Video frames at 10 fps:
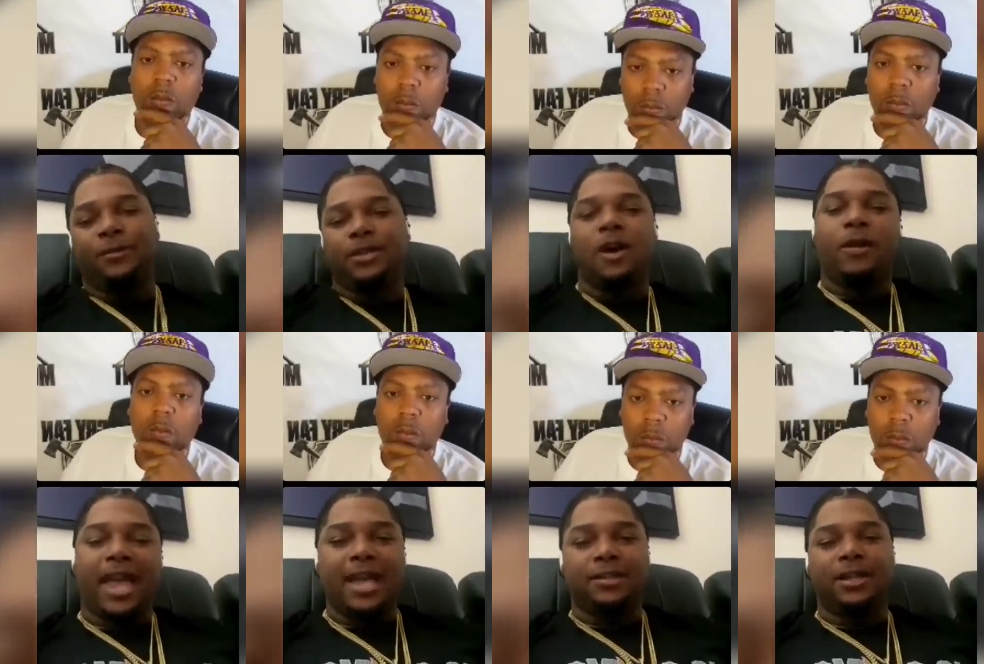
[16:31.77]
Speaker 1: was gonna
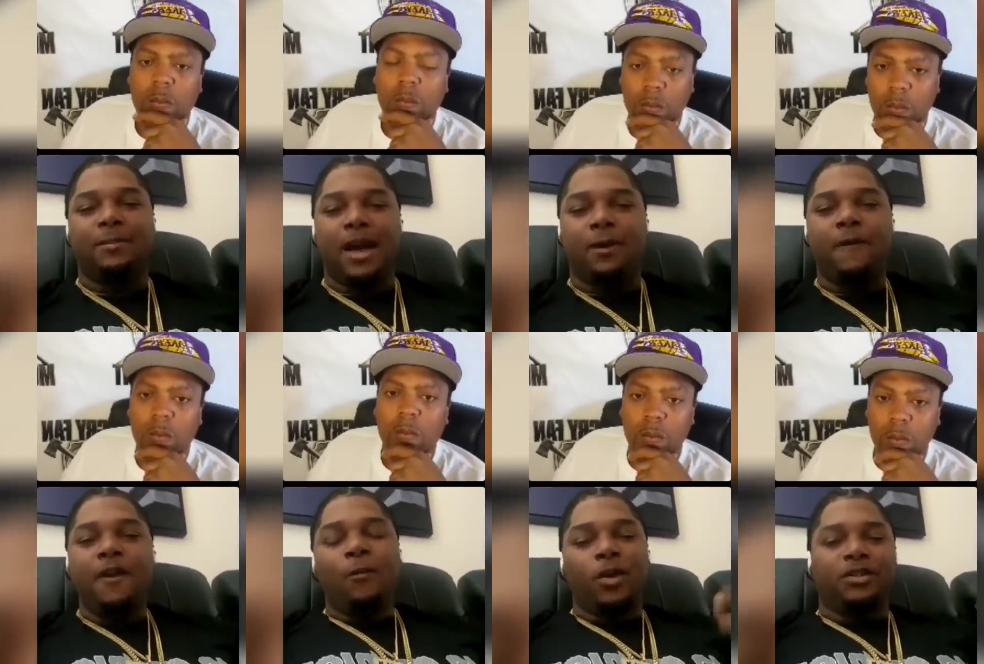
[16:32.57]
cancel him out.
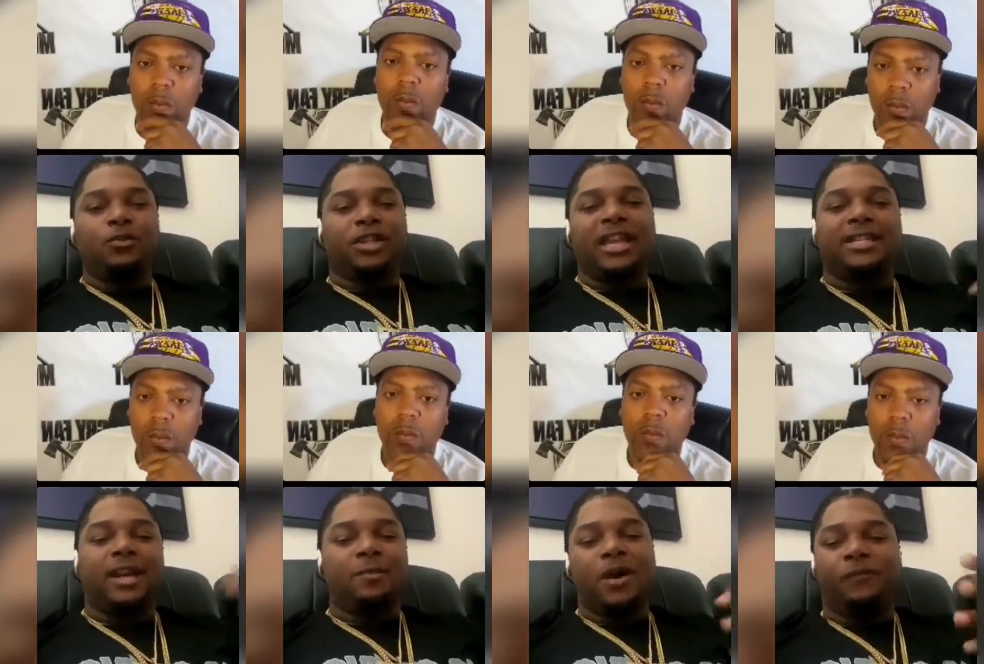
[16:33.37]
Once you seen
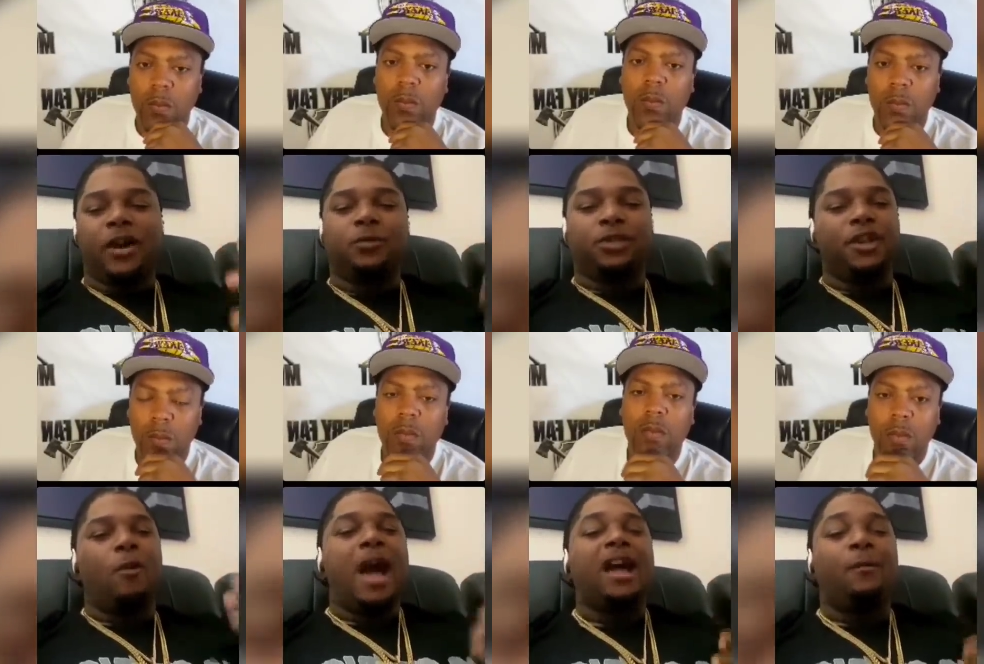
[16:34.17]
certain motherfuckers was still
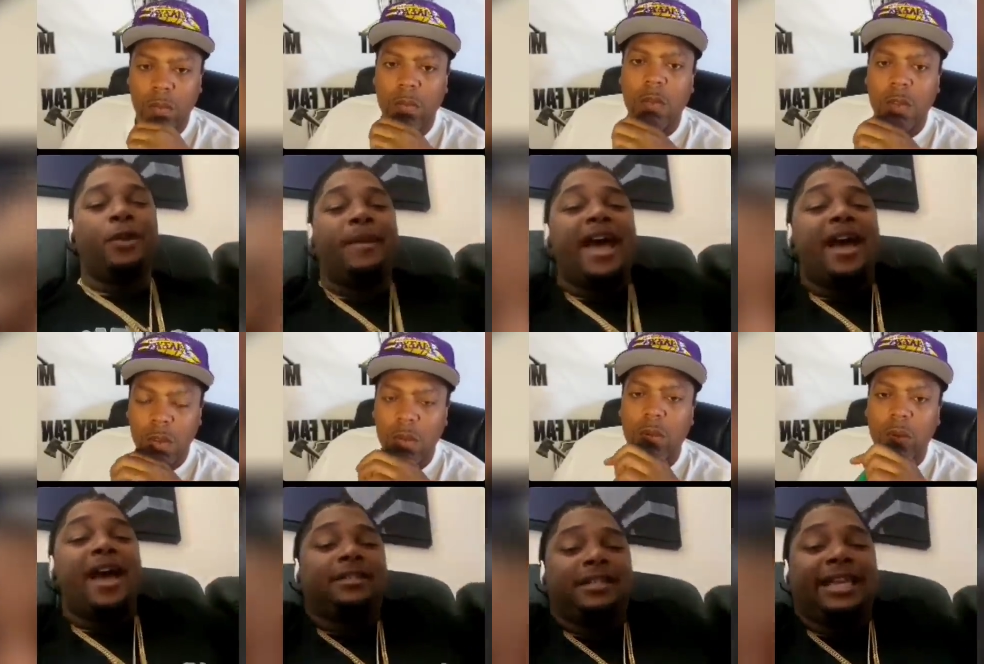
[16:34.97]
rocking with him, now
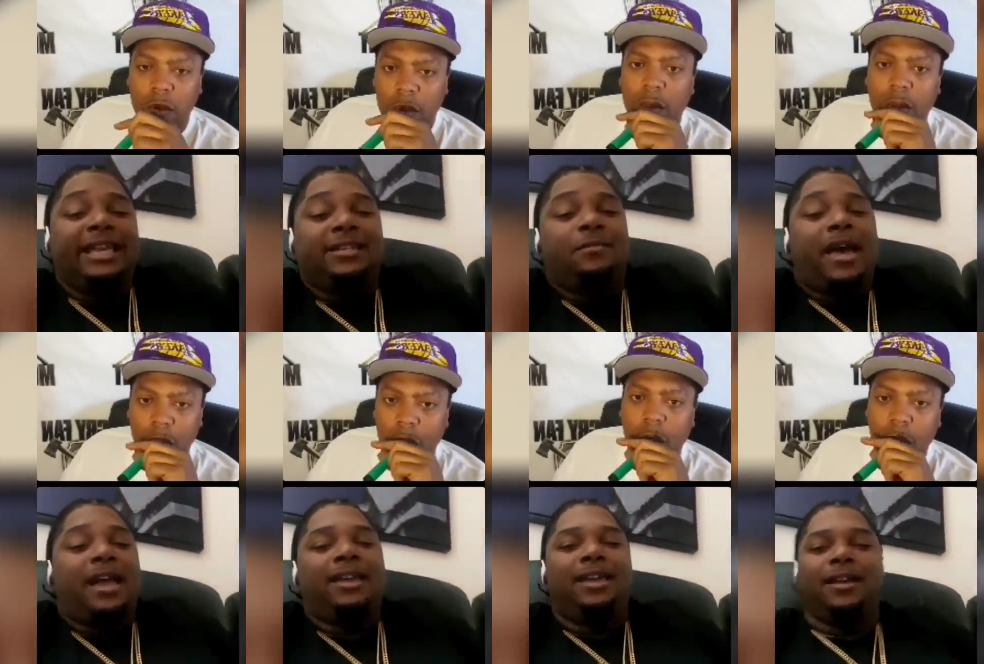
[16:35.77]
niggas is easing back
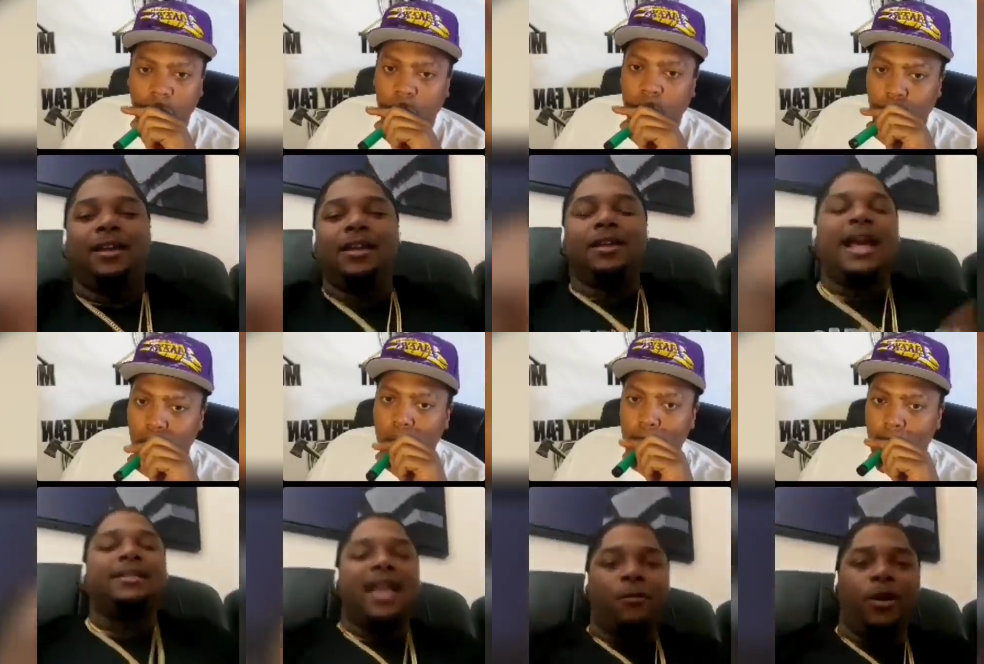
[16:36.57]
in. That's
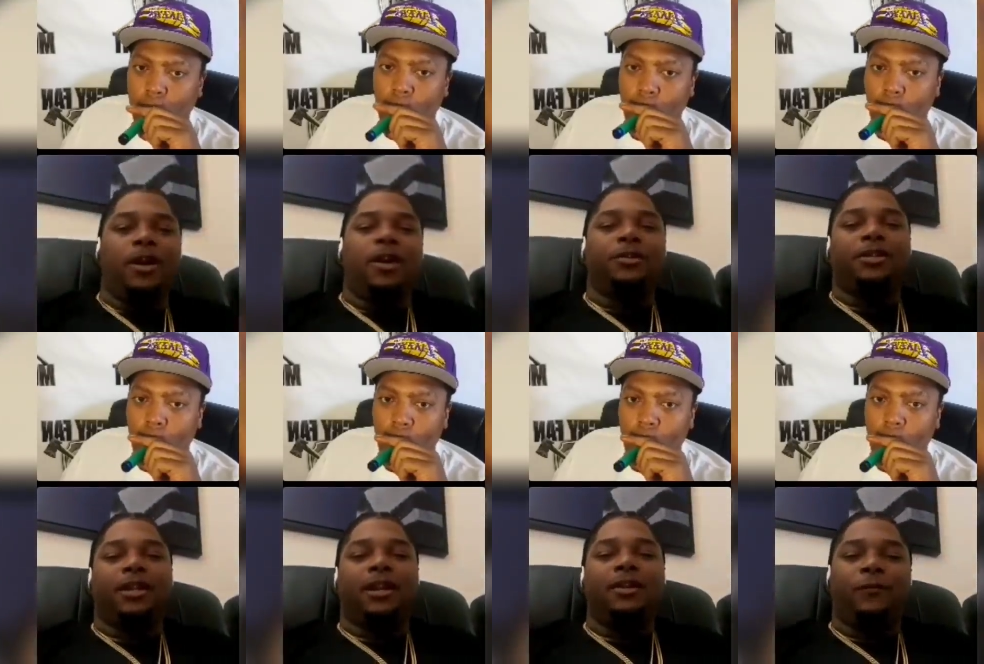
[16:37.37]
that weirdo
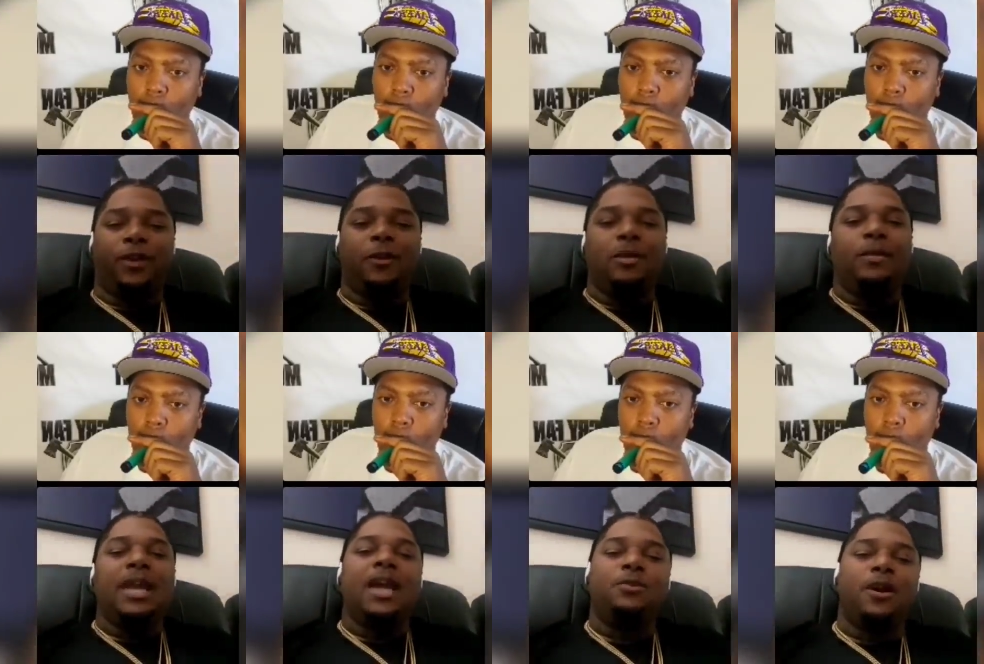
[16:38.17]
shit. You feel me? Be how
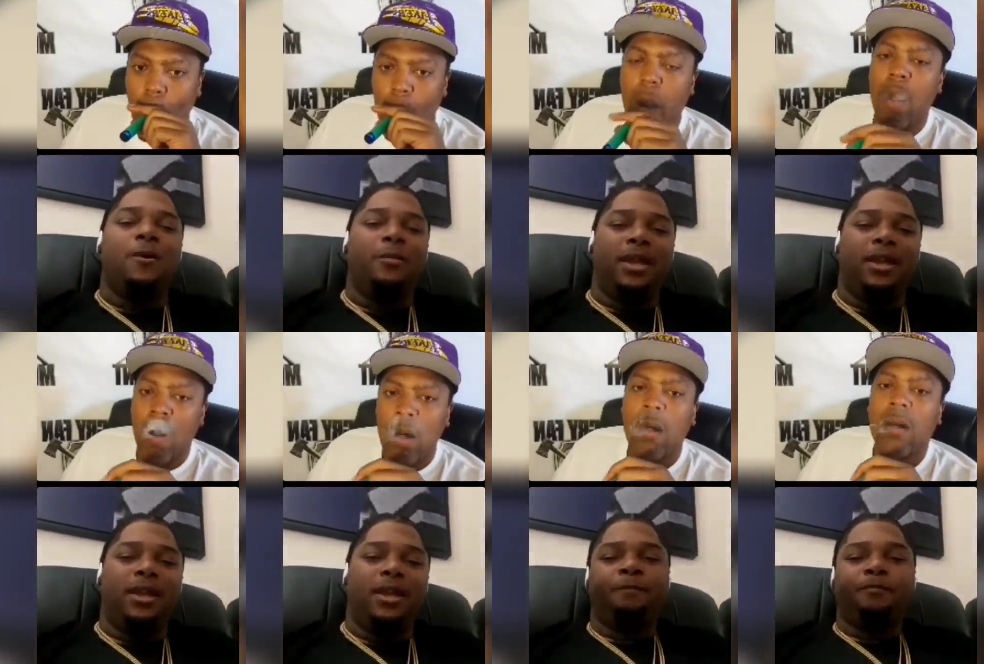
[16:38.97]
you gonna be.
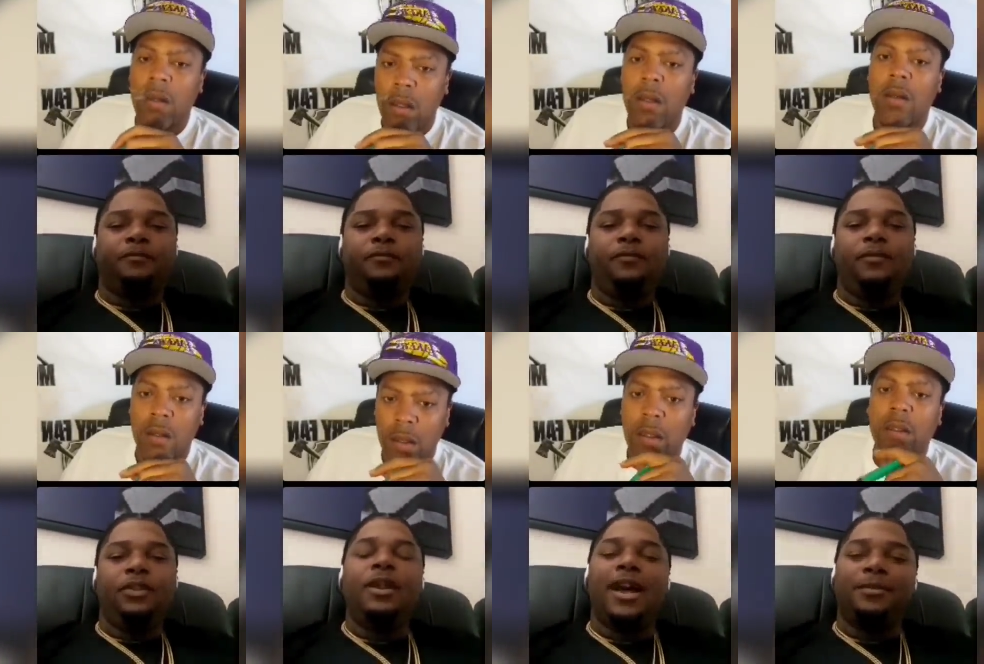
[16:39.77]
You
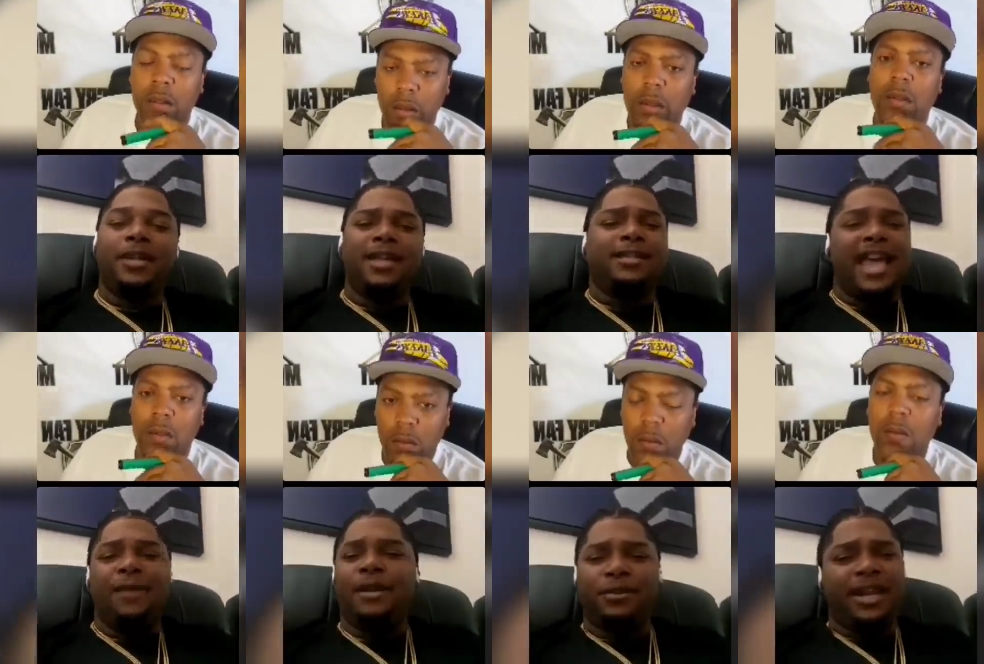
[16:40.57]
know what I'm saying? Same.
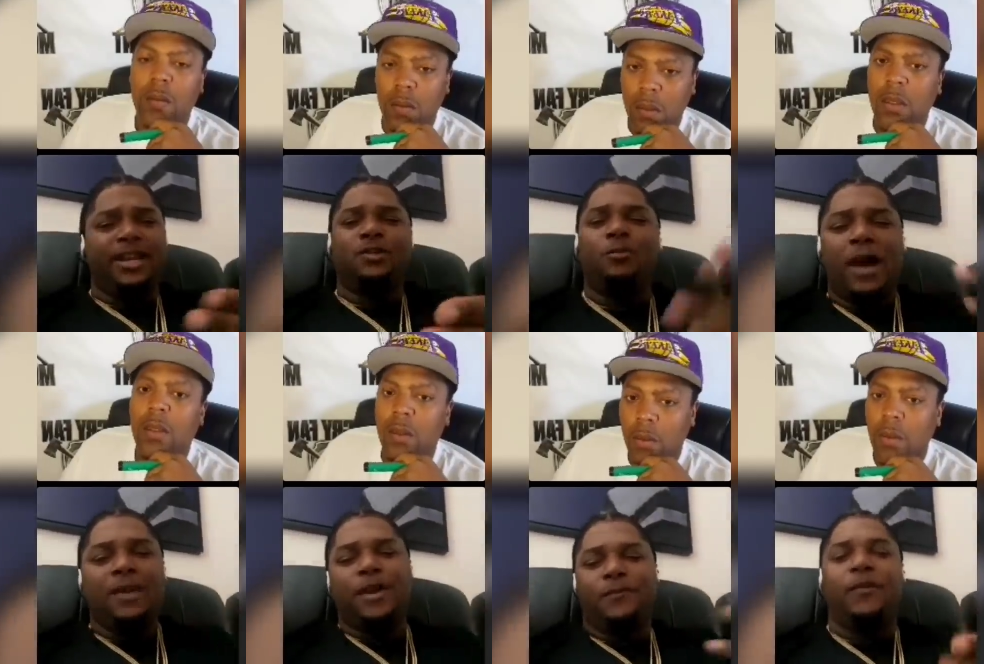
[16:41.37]
It was niggas who probably wasn't